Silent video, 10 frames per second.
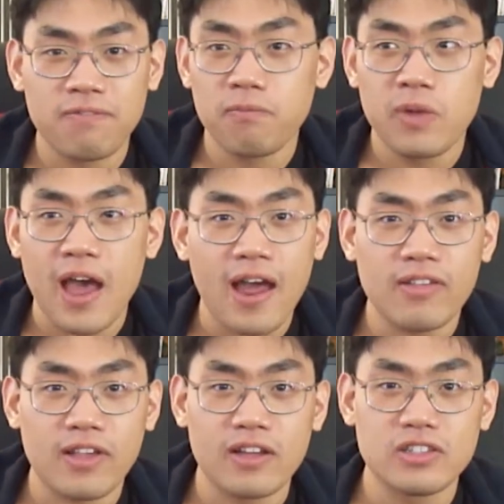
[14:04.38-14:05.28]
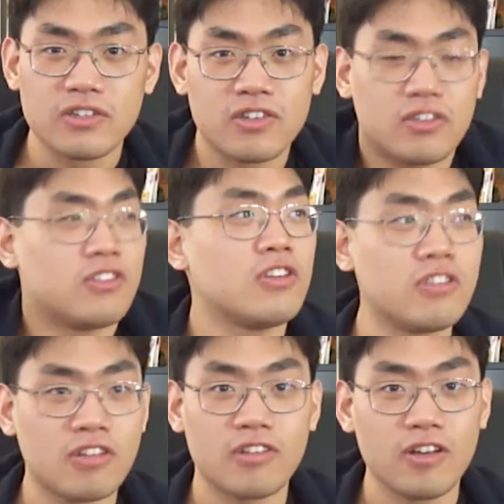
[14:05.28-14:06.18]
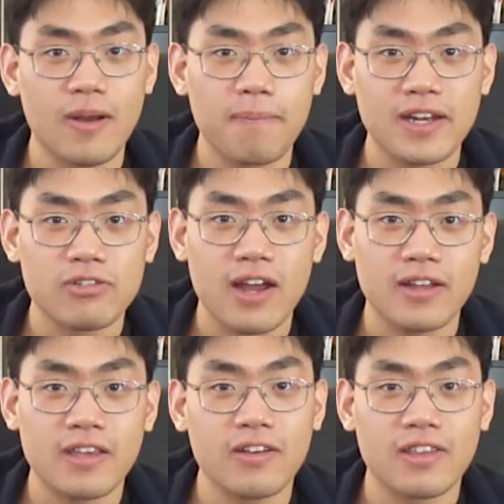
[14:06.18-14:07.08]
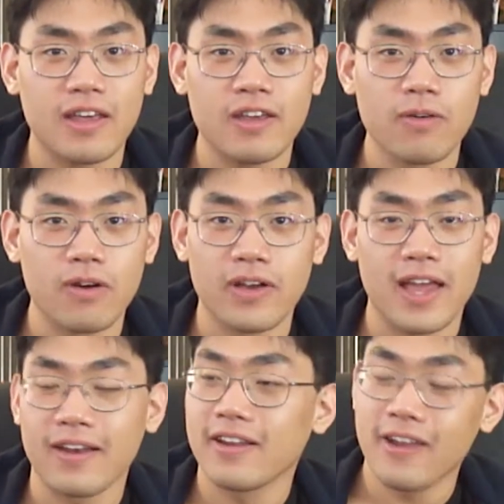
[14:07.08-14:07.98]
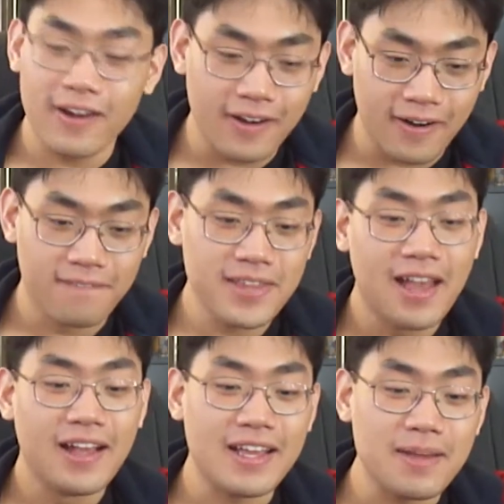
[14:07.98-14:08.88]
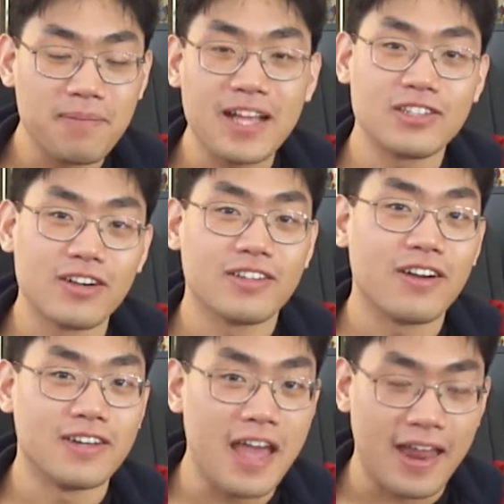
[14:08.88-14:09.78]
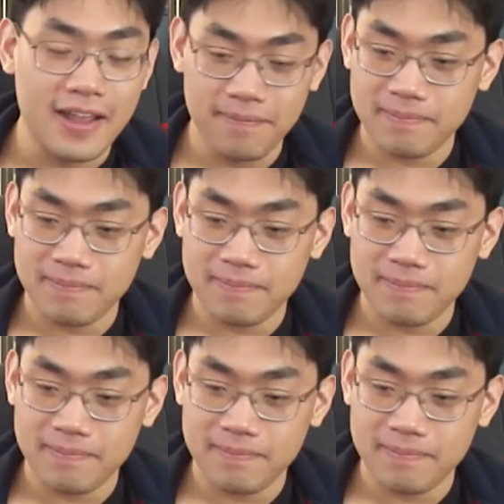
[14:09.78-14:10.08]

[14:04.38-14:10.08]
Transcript: guys just stood up and tried to kill the hero again. No. He makes sure they're dead.